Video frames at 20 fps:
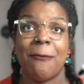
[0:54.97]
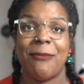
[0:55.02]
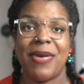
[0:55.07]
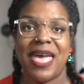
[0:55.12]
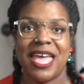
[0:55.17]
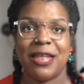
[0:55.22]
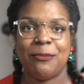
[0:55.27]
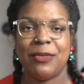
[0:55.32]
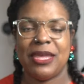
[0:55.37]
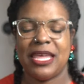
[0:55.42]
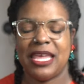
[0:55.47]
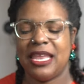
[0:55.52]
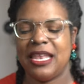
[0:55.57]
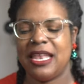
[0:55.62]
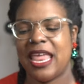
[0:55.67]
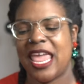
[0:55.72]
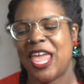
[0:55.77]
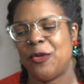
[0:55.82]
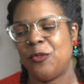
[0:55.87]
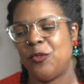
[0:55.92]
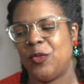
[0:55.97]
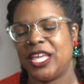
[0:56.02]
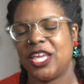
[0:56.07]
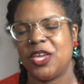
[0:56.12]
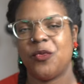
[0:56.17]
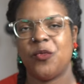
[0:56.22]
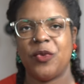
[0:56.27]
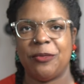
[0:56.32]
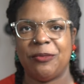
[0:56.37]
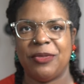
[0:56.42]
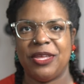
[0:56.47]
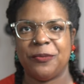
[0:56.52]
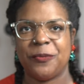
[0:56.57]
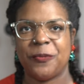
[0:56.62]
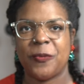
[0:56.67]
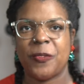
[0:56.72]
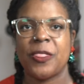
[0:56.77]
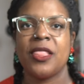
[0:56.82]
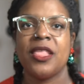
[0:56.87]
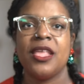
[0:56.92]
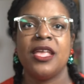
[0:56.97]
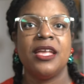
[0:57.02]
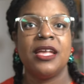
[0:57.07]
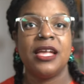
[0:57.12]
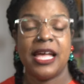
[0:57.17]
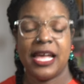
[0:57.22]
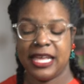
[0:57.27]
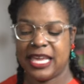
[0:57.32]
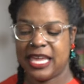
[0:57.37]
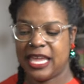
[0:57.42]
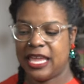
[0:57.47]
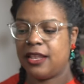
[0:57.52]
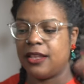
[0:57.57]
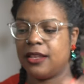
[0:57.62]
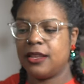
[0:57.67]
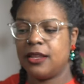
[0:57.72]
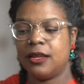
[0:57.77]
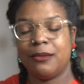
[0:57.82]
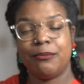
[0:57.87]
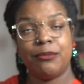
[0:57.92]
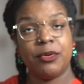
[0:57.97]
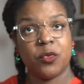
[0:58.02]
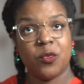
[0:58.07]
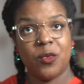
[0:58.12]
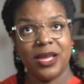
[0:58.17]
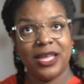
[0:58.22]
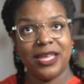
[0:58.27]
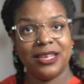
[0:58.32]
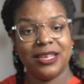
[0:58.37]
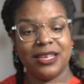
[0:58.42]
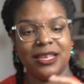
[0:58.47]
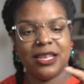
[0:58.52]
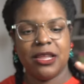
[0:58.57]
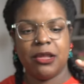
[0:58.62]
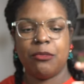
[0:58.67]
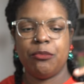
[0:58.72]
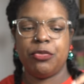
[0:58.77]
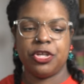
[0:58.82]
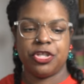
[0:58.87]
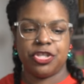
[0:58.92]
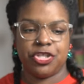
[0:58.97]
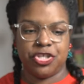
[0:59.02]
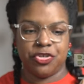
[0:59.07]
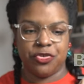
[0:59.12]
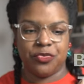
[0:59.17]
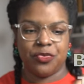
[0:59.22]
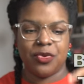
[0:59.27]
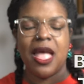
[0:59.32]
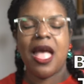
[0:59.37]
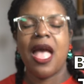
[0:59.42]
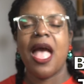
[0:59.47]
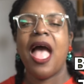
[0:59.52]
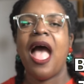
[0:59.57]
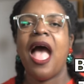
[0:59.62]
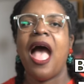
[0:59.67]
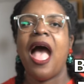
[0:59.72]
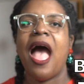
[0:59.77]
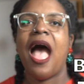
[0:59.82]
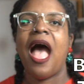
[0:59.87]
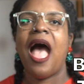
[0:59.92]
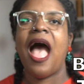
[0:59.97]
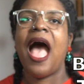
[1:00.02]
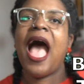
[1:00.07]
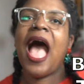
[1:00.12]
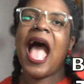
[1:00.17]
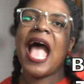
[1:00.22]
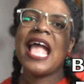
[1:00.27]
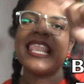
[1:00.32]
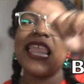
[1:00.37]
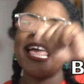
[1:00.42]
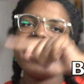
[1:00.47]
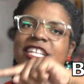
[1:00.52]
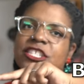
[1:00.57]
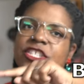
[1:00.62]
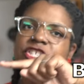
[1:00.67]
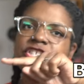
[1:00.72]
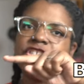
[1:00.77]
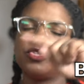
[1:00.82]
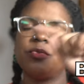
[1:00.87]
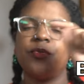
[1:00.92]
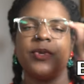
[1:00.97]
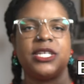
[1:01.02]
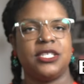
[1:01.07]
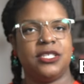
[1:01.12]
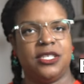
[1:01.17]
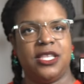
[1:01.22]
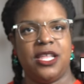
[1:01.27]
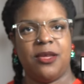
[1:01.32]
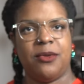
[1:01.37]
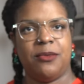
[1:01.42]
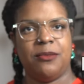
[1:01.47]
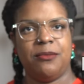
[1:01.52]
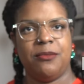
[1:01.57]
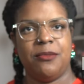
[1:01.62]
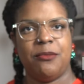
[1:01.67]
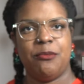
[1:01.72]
Bad Men and Wicked Women. Again, book 1, book 2. I like to switch them.